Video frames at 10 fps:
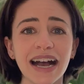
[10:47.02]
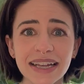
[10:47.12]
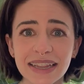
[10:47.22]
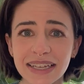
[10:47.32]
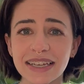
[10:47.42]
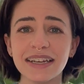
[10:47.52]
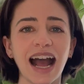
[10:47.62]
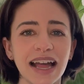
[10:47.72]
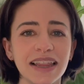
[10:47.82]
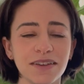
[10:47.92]

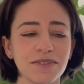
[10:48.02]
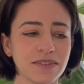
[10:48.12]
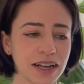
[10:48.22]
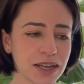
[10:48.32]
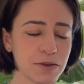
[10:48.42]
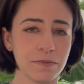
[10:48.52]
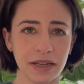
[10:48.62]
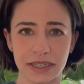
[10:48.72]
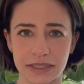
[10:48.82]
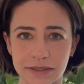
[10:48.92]
highly
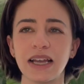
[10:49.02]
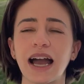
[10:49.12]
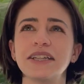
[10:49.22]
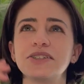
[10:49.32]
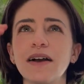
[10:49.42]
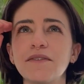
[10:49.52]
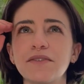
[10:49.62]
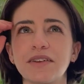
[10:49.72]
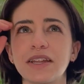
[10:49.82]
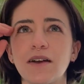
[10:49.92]
recommend. I do have a
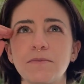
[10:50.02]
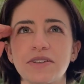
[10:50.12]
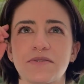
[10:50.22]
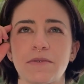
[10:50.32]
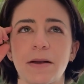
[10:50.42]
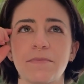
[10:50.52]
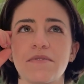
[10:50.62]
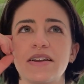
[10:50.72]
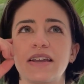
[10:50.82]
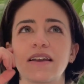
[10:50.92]
video, I'm just
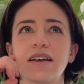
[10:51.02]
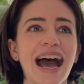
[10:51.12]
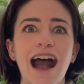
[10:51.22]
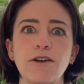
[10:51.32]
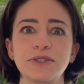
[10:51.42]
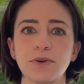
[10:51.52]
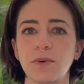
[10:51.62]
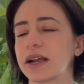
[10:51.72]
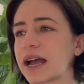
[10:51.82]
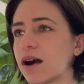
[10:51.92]
remembering, how to
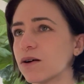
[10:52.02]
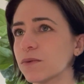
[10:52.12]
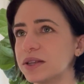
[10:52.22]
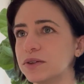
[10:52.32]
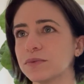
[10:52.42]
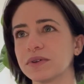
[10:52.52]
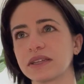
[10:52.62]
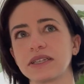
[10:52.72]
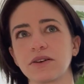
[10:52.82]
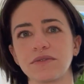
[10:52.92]
work out when you
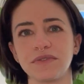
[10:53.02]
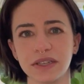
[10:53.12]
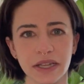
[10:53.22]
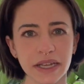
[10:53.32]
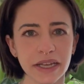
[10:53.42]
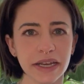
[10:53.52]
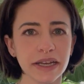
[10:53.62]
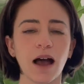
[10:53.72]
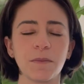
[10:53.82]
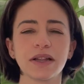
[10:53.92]
really don't feel like
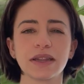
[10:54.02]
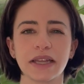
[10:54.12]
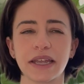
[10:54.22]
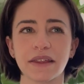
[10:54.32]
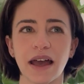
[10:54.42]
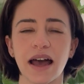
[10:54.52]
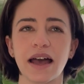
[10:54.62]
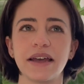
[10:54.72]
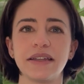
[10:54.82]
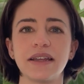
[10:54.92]
it. I'm gonna link
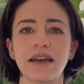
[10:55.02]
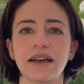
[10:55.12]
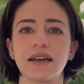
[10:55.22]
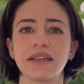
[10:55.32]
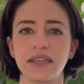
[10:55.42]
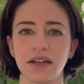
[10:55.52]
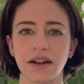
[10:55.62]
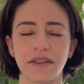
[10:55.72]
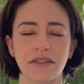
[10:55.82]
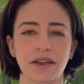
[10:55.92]
that here.
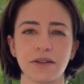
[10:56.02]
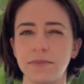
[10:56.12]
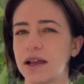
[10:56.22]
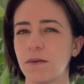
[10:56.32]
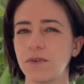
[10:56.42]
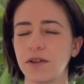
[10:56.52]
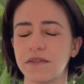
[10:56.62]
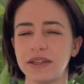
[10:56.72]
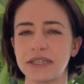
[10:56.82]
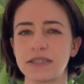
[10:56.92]
I think that could be helpful
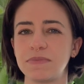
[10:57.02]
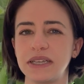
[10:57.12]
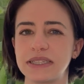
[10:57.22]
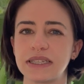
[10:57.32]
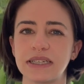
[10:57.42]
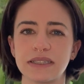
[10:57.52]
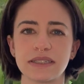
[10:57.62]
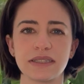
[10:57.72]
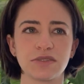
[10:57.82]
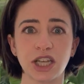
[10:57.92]
if this piece
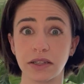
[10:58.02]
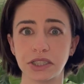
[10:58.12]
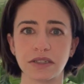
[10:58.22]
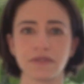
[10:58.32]
is challenging